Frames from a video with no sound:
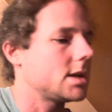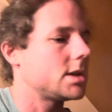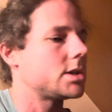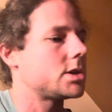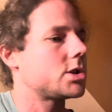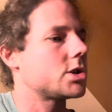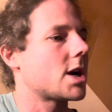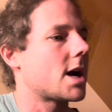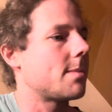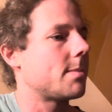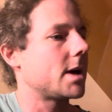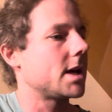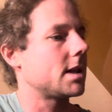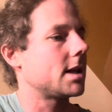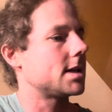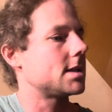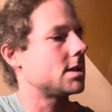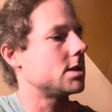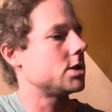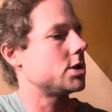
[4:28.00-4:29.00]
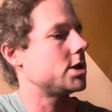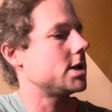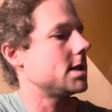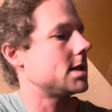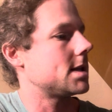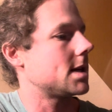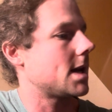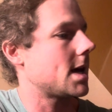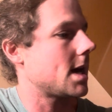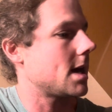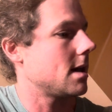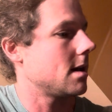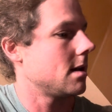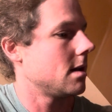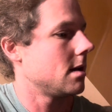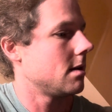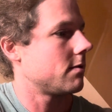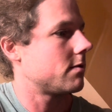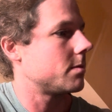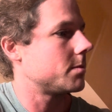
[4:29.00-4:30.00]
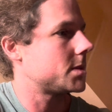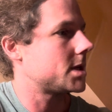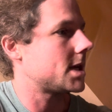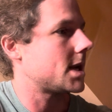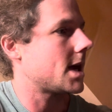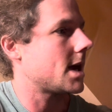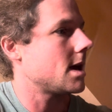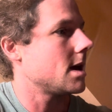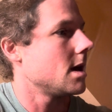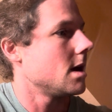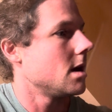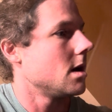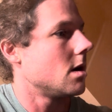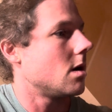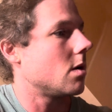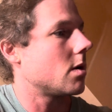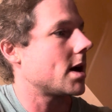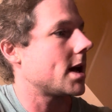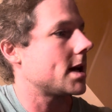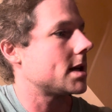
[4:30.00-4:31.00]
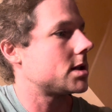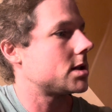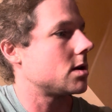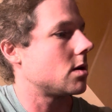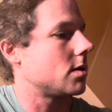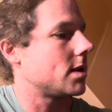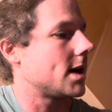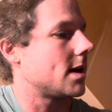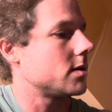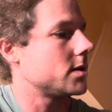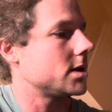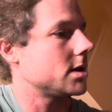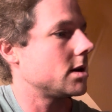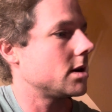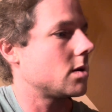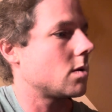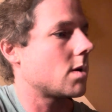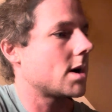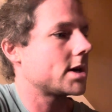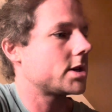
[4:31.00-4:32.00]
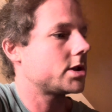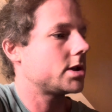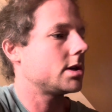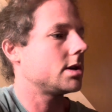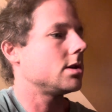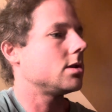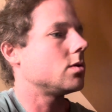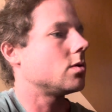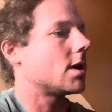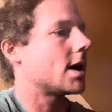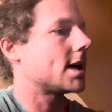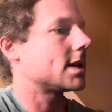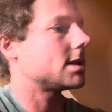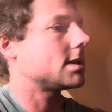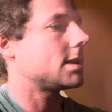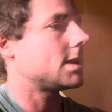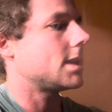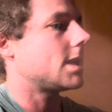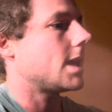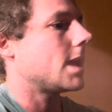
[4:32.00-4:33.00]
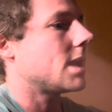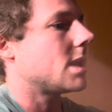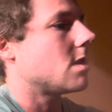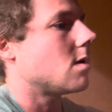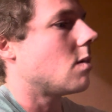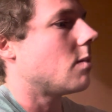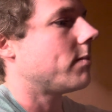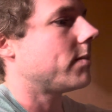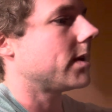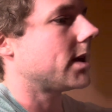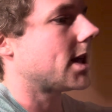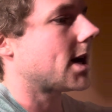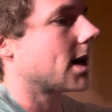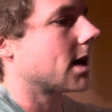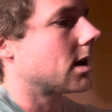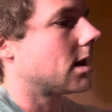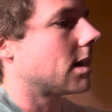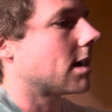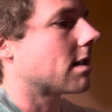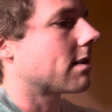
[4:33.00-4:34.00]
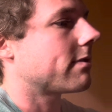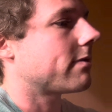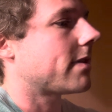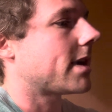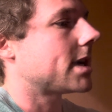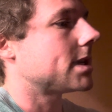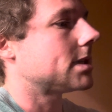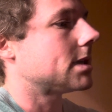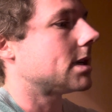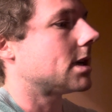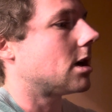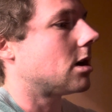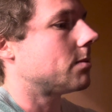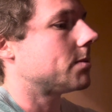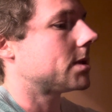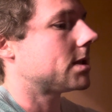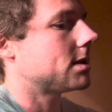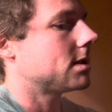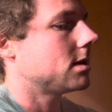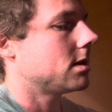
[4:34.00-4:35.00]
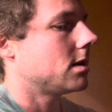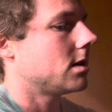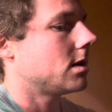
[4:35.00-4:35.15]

just dropped my lesson sheet from today. Okay, so that was a good question you asked today, and hopefully that clarifies and helps